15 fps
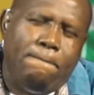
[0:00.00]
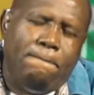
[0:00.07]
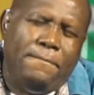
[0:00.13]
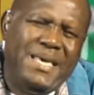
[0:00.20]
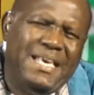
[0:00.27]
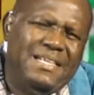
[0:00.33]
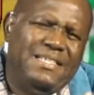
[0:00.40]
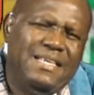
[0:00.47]

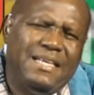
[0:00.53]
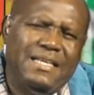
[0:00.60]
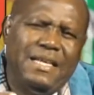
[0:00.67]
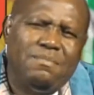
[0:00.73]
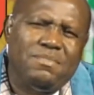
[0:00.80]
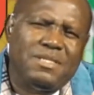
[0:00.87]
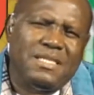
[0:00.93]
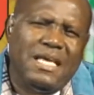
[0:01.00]
busying
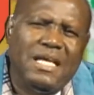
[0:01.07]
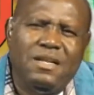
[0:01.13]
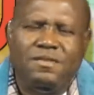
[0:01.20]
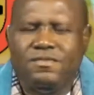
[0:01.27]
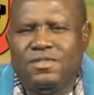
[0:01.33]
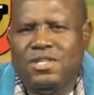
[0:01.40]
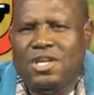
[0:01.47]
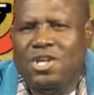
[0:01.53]

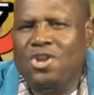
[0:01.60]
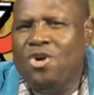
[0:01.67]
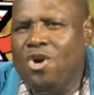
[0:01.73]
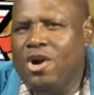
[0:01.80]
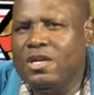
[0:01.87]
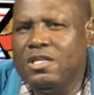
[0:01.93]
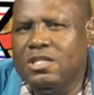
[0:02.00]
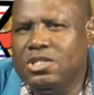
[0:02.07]
themselves in
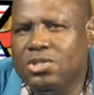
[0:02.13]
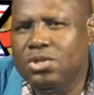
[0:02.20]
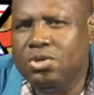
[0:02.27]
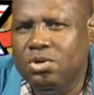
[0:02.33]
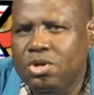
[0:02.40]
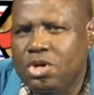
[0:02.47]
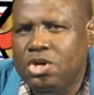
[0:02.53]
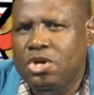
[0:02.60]
order
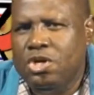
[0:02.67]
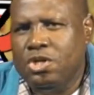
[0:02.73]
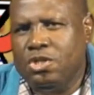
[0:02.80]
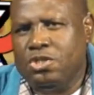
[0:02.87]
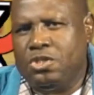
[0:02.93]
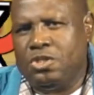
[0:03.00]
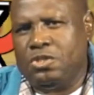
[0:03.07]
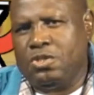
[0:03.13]
to
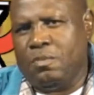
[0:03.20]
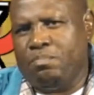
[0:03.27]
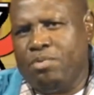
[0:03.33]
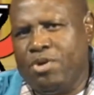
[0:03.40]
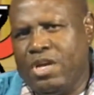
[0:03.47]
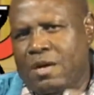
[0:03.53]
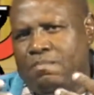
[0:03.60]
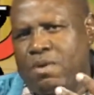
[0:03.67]

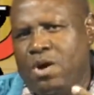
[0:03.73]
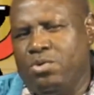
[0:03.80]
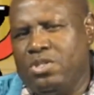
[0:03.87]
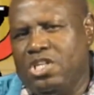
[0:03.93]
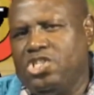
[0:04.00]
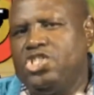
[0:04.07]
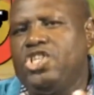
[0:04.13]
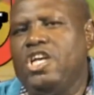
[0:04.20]
bring about a
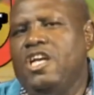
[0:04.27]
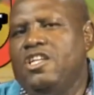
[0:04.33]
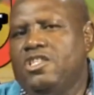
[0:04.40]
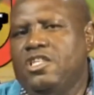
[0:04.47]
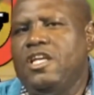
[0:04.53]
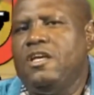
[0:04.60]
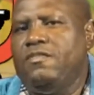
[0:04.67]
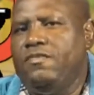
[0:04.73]

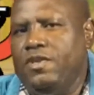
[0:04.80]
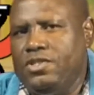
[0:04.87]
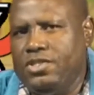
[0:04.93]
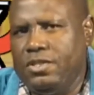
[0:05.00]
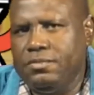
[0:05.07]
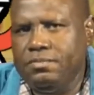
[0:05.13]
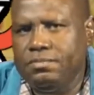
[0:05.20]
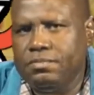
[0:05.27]
change they envision?